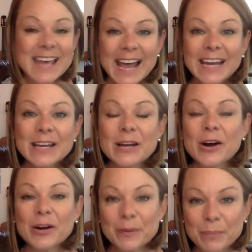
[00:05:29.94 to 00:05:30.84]
They
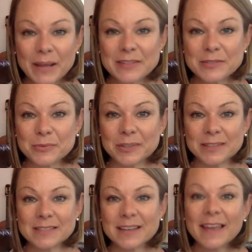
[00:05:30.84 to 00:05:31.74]
are the blessed
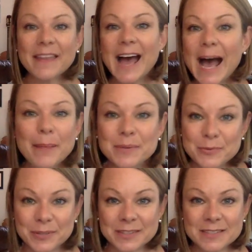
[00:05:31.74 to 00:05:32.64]
ones and the happy
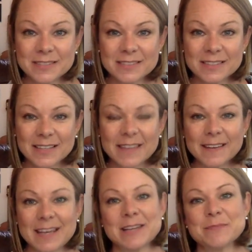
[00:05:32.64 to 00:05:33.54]
ones in the
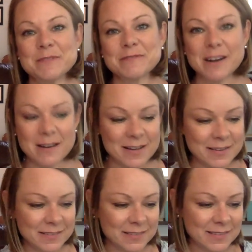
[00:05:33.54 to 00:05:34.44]
kingdom of God.